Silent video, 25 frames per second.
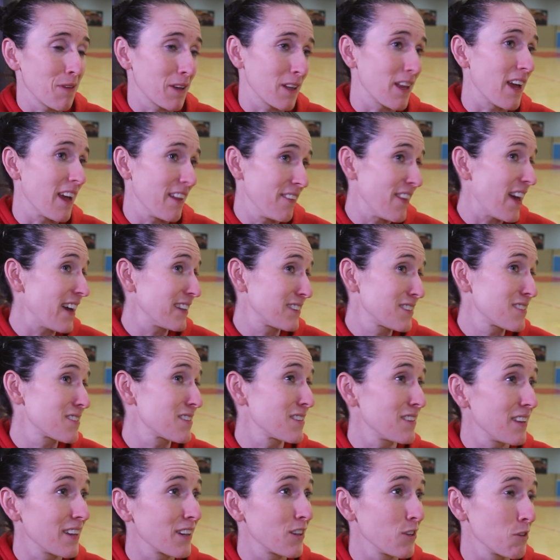And that's
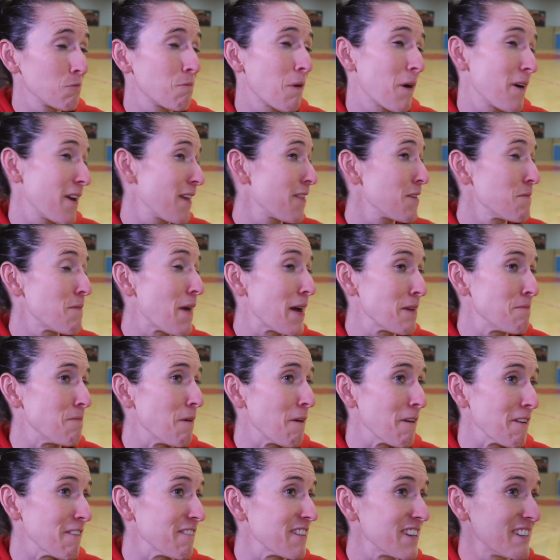the good part and the bad
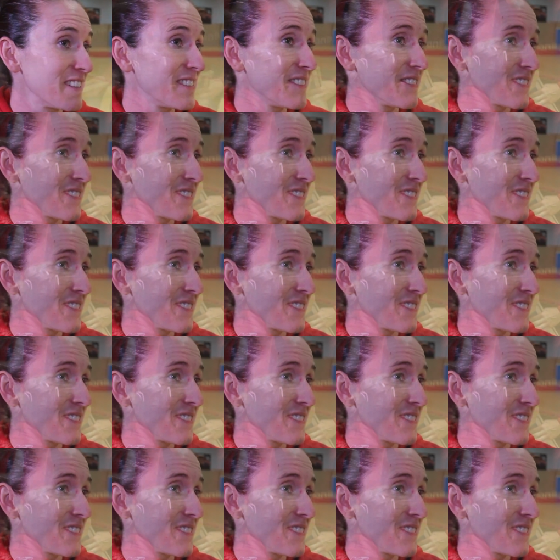part of it.